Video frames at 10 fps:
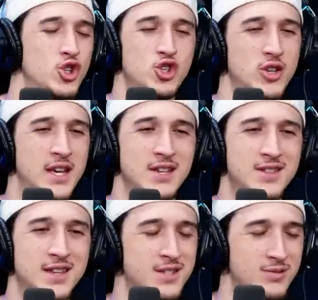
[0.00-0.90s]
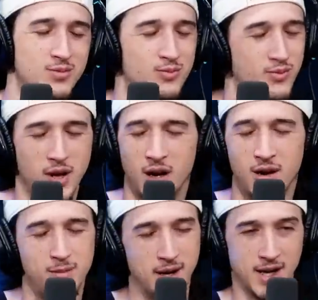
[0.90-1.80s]
he's this
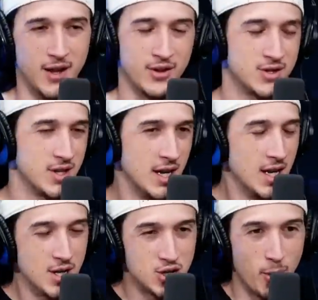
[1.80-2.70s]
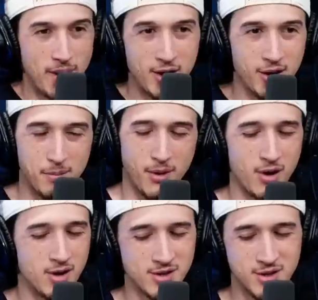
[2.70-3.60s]
oh my God, there's so many good
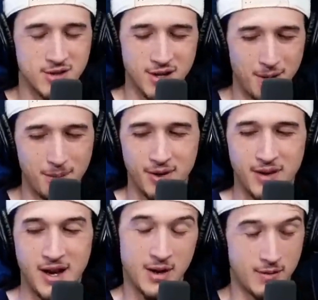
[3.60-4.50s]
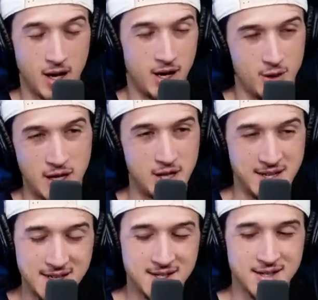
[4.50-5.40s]
bars. There's a couple in there. He
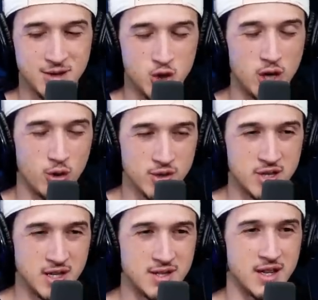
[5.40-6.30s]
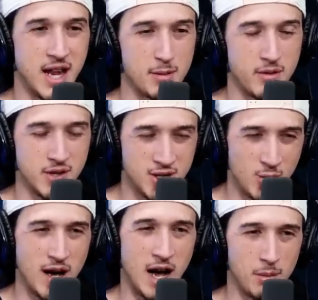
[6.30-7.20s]
teases, J. Cole's teased the name of his new
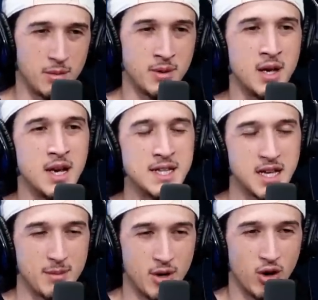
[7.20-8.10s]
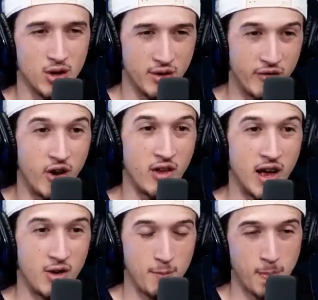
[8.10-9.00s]
album. It's going to be called The Fallout.